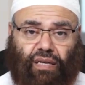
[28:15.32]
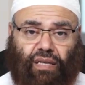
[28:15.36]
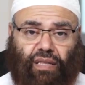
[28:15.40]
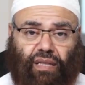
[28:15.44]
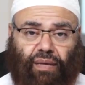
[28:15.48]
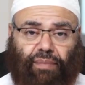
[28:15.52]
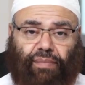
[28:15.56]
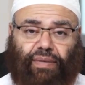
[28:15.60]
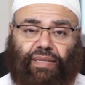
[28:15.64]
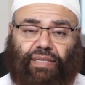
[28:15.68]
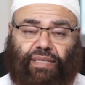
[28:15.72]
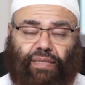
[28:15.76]

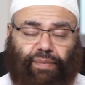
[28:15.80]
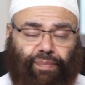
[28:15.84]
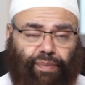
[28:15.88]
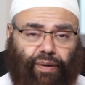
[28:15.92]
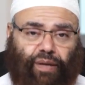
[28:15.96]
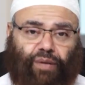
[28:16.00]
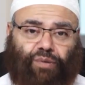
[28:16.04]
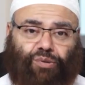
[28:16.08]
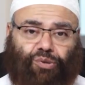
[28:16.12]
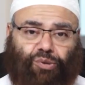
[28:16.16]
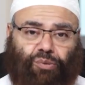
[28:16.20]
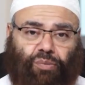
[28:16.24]
That means the
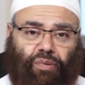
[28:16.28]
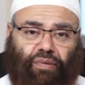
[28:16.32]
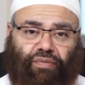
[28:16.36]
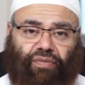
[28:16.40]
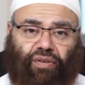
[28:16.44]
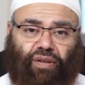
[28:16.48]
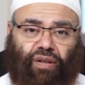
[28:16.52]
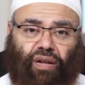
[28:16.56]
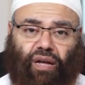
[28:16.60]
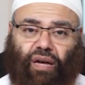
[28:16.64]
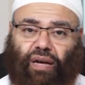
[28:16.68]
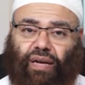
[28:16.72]
punishment of
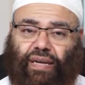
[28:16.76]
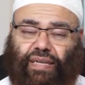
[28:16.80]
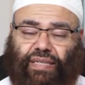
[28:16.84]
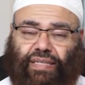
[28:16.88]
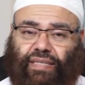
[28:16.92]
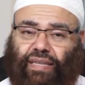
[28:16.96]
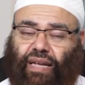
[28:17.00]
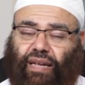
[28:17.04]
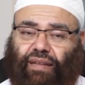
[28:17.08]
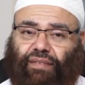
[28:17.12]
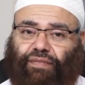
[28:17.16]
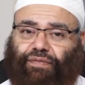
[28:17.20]
Allah
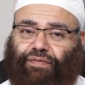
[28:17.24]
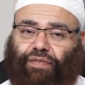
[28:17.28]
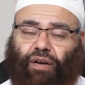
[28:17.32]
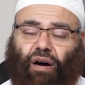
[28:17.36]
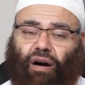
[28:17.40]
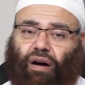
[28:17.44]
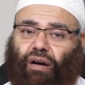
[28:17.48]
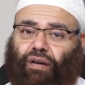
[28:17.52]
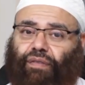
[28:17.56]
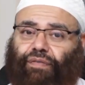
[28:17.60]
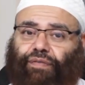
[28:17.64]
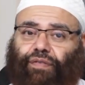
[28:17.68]
is not
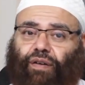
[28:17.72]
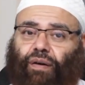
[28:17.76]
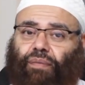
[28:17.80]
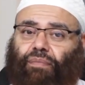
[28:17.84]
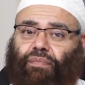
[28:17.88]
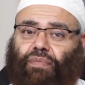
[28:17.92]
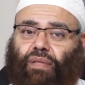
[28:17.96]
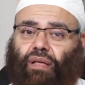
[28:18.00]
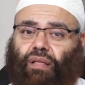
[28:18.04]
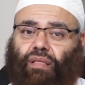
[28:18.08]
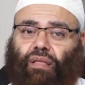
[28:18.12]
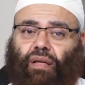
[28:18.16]
far
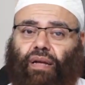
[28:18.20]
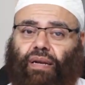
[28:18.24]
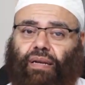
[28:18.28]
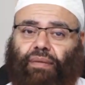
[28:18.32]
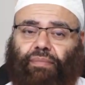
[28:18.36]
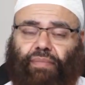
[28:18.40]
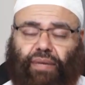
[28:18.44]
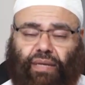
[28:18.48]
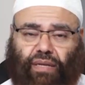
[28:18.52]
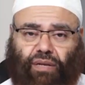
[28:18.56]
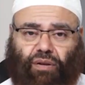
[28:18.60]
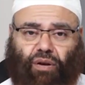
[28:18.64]
from the
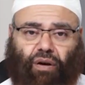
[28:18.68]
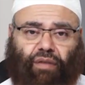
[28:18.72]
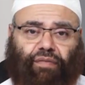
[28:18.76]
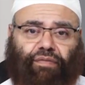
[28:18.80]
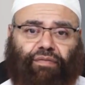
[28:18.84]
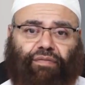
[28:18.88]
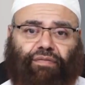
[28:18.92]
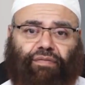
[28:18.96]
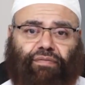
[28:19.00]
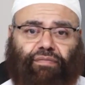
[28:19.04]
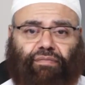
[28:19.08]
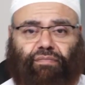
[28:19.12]
zalimeen
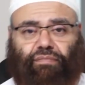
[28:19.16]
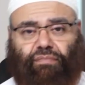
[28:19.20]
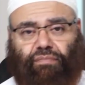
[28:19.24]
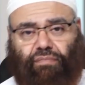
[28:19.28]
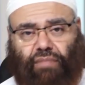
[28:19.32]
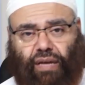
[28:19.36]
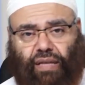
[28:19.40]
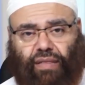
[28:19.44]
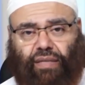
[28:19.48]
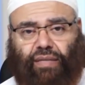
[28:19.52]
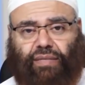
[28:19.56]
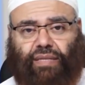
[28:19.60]
of
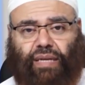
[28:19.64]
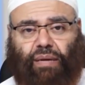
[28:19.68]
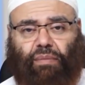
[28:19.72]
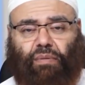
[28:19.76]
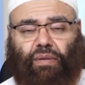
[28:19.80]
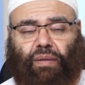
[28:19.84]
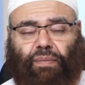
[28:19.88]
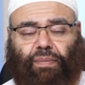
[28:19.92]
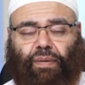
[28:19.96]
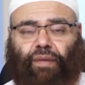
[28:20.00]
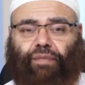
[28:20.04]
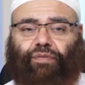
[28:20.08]
at the time
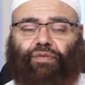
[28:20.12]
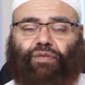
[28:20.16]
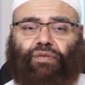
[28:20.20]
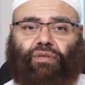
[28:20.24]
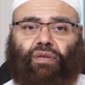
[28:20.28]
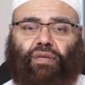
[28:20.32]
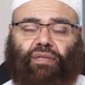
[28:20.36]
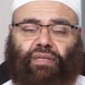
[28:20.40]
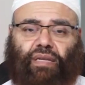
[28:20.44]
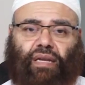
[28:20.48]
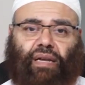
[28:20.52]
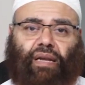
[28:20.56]
of the Prophet
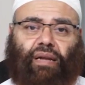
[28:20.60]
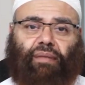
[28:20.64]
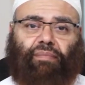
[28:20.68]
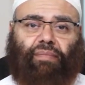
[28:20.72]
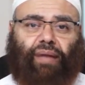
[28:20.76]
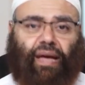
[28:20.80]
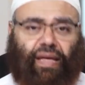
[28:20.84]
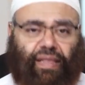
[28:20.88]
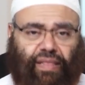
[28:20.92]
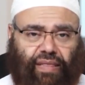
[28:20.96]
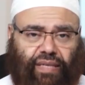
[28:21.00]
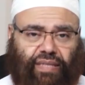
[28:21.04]

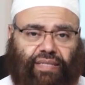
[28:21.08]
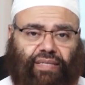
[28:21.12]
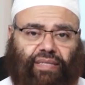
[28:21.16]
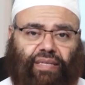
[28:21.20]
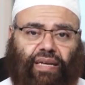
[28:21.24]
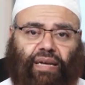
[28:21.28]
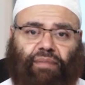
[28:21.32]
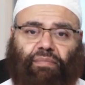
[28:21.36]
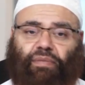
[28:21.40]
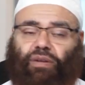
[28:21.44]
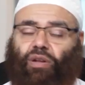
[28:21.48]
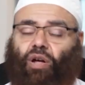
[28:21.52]
wasallam. at this
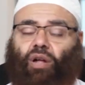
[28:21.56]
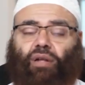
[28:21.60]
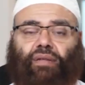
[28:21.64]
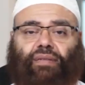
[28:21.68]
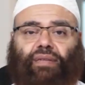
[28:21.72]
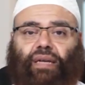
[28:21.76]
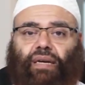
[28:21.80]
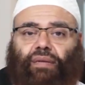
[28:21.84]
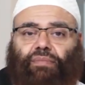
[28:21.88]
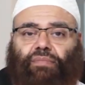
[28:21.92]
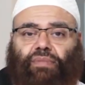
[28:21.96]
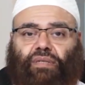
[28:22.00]
time, at all
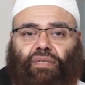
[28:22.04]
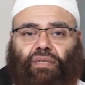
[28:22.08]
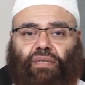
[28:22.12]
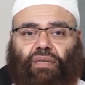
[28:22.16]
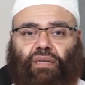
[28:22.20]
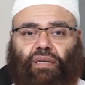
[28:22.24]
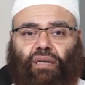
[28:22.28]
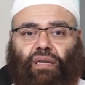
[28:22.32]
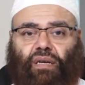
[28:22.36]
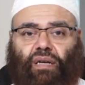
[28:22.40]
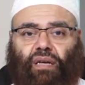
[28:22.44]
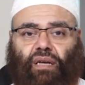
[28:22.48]
times.
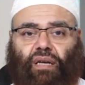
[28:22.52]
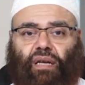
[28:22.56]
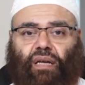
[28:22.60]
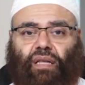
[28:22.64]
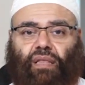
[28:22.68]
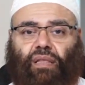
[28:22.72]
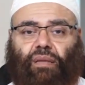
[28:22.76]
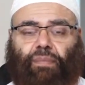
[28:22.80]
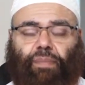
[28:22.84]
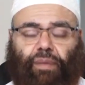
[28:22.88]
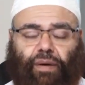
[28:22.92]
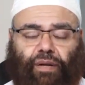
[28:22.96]

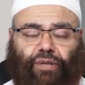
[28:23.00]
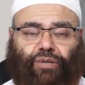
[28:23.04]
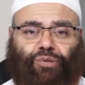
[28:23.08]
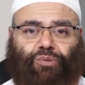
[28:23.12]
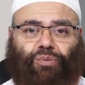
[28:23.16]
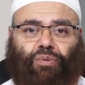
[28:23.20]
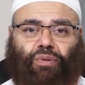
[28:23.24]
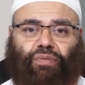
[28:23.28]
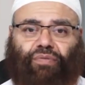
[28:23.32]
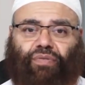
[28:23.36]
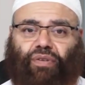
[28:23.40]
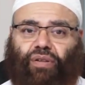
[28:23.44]
The
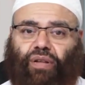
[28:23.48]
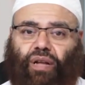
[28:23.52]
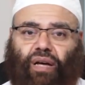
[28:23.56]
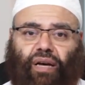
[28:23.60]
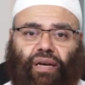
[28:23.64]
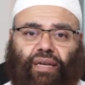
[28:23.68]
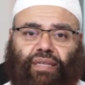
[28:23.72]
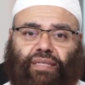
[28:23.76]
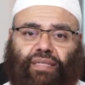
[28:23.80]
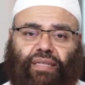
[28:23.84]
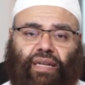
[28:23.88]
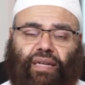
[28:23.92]
punishment of
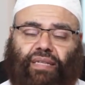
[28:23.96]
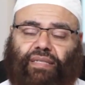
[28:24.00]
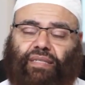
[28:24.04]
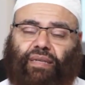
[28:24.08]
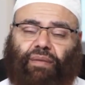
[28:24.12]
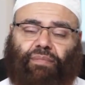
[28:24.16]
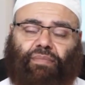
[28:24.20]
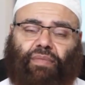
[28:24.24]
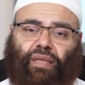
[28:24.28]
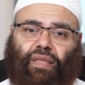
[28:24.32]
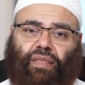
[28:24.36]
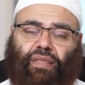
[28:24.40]
Allah is not
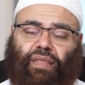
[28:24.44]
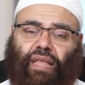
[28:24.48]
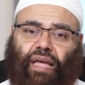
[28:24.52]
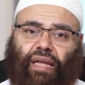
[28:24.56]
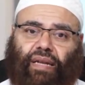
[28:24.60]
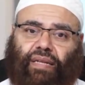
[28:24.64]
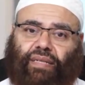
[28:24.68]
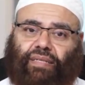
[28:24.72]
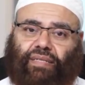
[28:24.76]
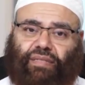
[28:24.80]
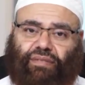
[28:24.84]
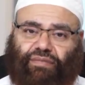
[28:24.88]
something
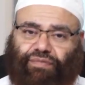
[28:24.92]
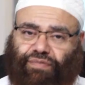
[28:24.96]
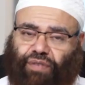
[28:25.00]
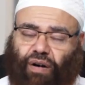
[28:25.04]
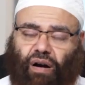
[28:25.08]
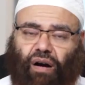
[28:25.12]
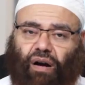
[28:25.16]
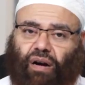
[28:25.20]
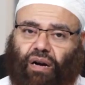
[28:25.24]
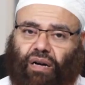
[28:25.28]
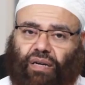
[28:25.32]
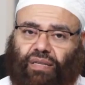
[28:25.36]
that is
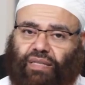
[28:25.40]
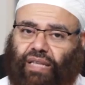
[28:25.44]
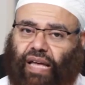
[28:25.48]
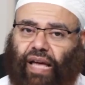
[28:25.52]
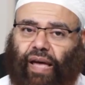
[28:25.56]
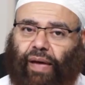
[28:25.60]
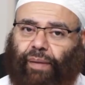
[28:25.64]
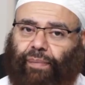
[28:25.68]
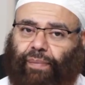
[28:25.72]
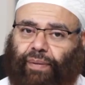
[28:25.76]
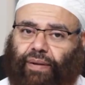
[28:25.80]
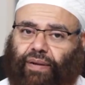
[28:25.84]
far to
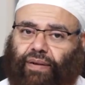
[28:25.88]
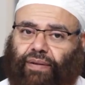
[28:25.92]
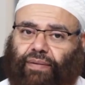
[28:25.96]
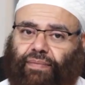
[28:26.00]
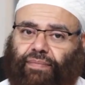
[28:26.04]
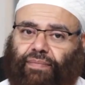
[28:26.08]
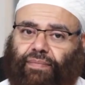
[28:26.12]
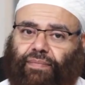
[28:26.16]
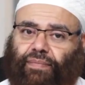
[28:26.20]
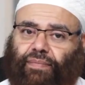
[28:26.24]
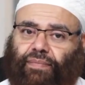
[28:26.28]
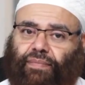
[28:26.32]
happen,
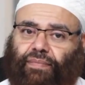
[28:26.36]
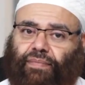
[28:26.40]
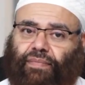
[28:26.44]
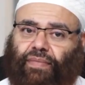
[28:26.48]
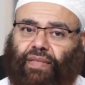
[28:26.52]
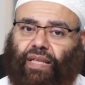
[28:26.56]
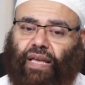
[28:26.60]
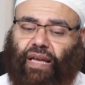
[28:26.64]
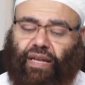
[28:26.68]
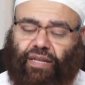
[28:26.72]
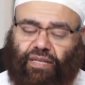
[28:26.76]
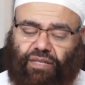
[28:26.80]

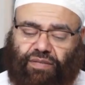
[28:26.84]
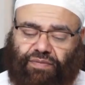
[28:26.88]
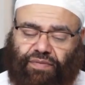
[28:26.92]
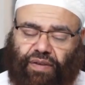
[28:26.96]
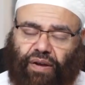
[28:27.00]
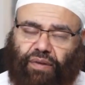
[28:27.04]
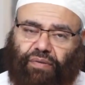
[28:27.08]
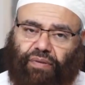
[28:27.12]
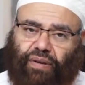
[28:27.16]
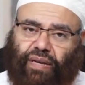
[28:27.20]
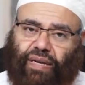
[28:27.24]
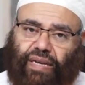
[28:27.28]
it's
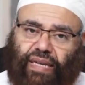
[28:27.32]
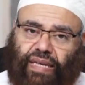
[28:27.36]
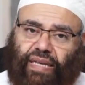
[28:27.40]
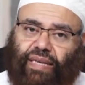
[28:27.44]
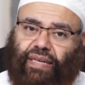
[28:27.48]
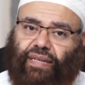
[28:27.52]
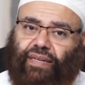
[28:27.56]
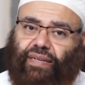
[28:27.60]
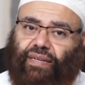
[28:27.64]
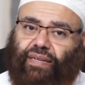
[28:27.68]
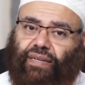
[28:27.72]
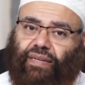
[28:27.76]
very
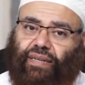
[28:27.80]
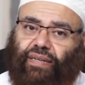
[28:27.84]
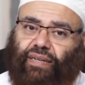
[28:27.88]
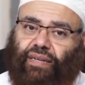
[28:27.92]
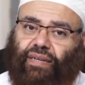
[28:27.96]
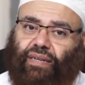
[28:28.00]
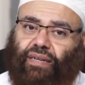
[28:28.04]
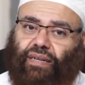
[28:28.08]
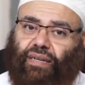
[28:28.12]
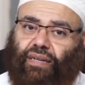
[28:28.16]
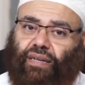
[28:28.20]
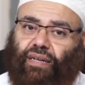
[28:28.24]
near.
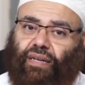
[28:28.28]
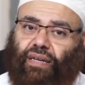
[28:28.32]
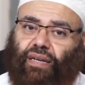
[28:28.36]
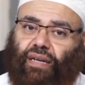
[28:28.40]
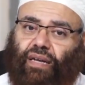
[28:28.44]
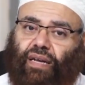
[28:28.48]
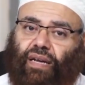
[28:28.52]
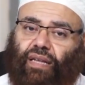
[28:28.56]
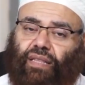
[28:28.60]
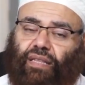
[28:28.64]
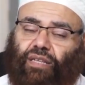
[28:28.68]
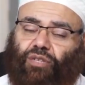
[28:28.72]

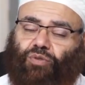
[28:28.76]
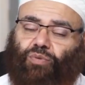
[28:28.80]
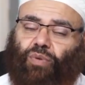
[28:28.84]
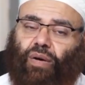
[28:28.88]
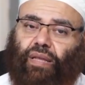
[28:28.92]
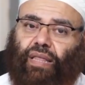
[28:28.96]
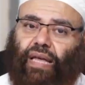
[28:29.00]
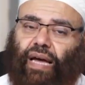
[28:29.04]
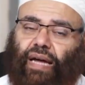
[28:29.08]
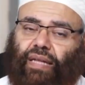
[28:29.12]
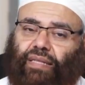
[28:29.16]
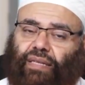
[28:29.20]
That's
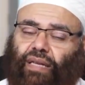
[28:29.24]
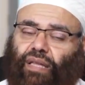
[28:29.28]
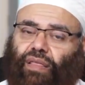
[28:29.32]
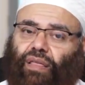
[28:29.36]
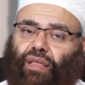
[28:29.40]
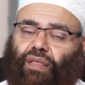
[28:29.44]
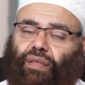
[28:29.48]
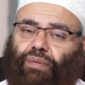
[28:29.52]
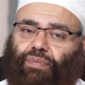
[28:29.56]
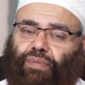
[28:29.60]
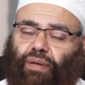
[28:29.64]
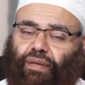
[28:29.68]
why the hadith
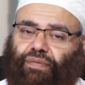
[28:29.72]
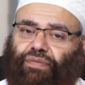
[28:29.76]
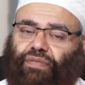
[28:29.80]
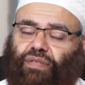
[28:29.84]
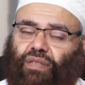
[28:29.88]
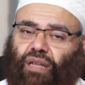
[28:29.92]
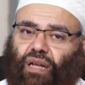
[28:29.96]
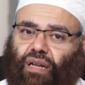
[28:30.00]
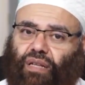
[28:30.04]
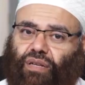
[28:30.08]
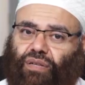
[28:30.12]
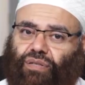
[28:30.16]
of the
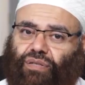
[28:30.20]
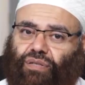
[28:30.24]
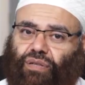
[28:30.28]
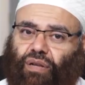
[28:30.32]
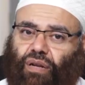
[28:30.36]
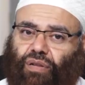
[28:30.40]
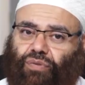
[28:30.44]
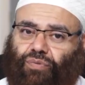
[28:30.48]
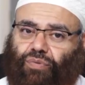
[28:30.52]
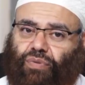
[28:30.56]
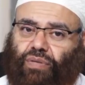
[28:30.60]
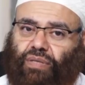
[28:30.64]
Prophet,
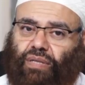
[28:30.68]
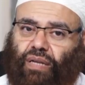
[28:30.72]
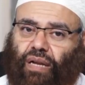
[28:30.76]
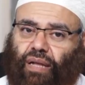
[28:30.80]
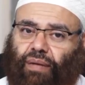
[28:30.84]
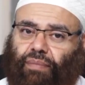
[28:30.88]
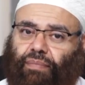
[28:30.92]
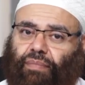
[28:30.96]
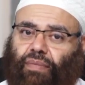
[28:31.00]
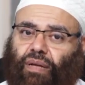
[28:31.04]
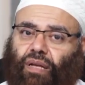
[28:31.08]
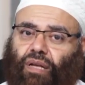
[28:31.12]

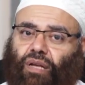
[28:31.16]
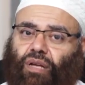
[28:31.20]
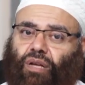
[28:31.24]
wasallam,